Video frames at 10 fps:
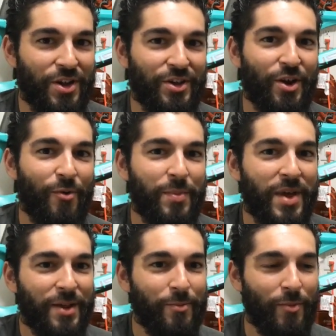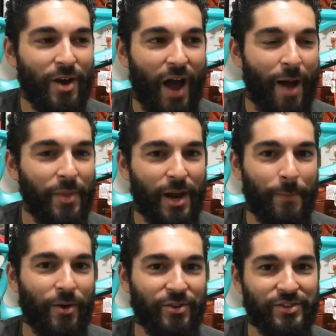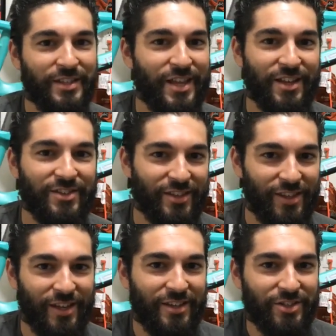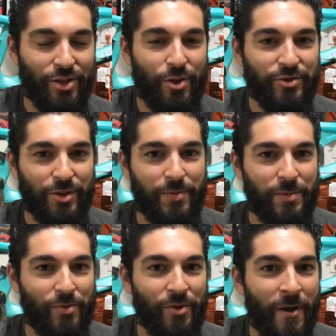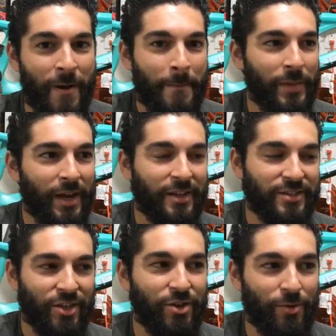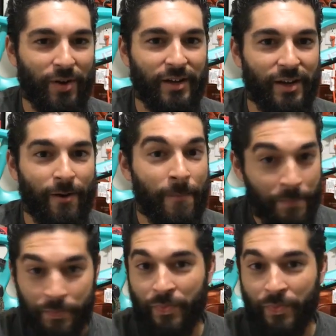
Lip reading: You know, I'm not a person that technically gets close to people, but I can tell you right now,